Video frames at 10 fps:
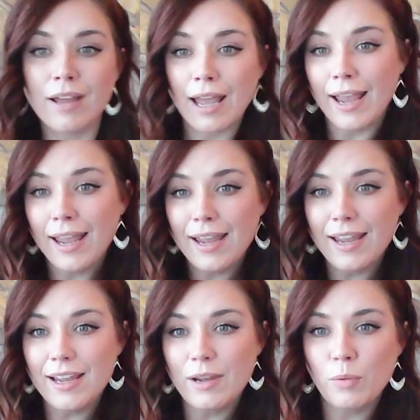
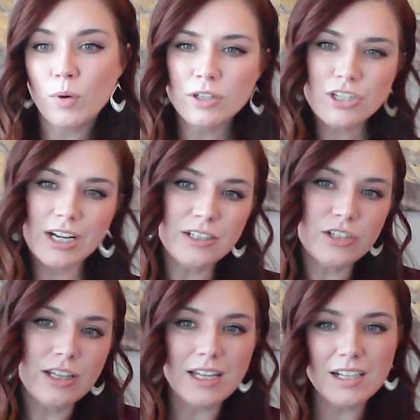hey, we're
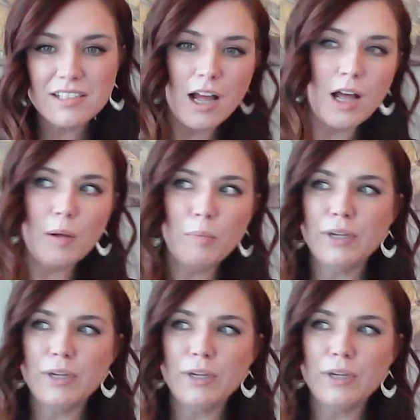changing things up.